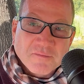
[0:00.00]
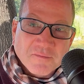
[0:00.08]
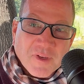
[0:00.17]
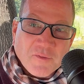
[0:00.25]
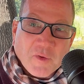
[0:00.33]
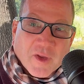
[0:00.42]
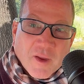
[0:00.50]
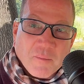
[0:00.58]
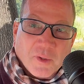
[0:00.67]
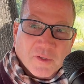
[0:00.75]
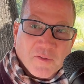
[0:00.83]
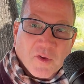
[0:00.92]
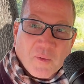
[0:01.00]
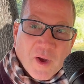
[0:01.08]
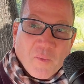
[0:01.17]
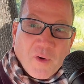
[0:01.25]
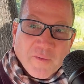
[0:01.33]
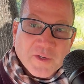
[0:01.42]
I feel like I'm building the
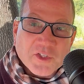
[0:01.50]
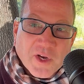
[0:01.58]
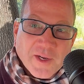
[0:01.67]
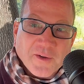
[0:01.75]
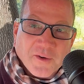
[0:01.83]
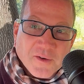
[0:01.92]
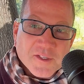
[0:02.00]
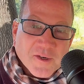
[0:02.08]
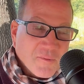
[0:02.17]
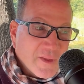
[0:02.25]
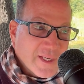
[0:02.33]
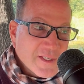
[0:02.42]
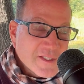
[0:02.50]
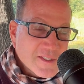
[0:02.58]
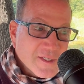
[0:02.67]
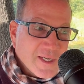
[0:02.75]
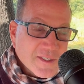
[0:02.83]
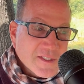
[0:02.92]
Great Wall of China or something.
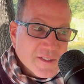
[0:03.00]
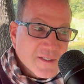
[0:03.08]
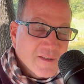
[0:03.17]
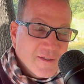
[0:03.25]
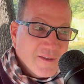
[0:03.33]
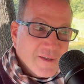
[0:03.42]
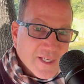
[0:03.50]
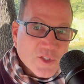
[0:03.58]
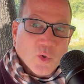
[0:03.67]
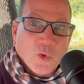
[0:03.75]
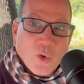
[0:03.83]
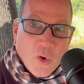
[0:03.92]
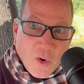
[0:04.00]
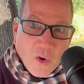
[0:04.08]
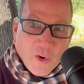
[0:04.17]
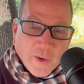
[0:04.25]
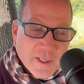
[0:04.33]
It's long.